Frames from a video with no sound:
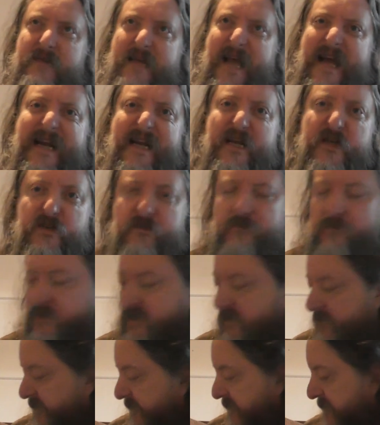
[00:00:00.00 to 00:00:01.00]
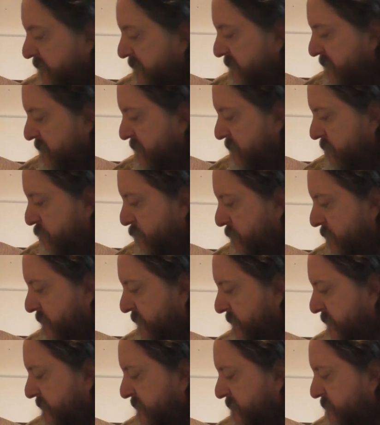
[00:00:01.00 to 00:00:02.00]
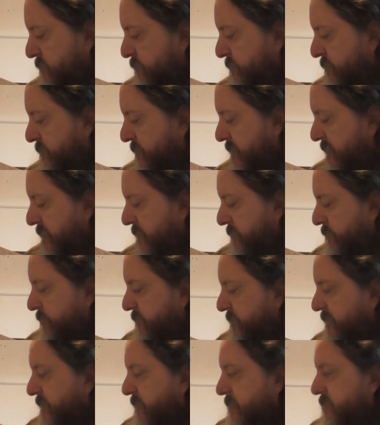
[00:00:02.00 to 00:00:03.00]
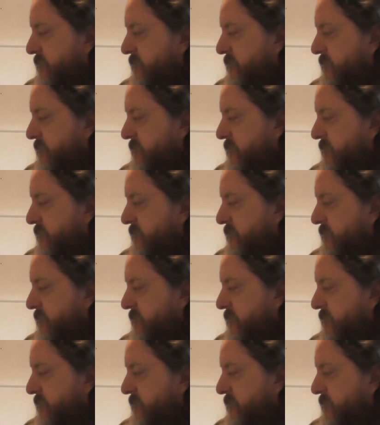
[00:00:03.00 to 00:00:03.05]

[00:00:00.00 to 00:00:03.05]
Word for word: ten issues or something, where he does um,